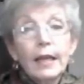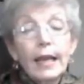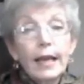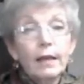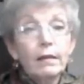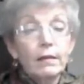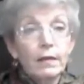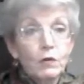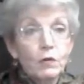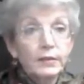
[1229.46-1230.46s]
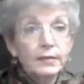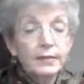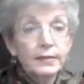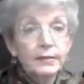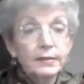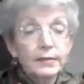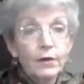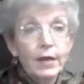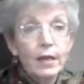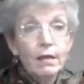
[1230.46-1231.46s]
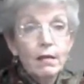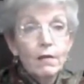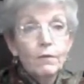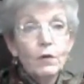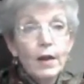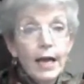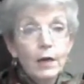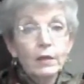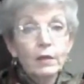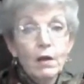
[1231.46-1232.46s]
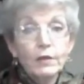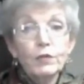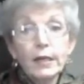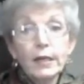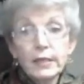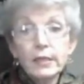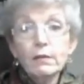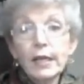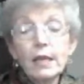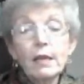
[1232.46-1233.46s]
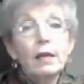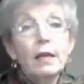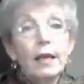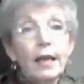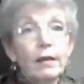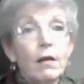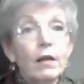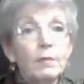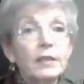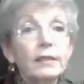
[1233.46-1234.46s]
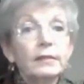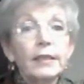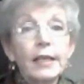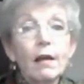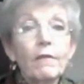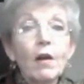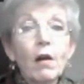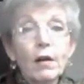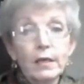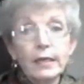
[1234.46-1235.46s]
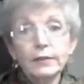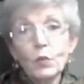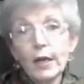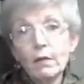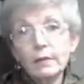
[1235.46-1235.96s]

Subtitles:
And, of course, it's necessary for adequate contractility and automaticity of the heart as well.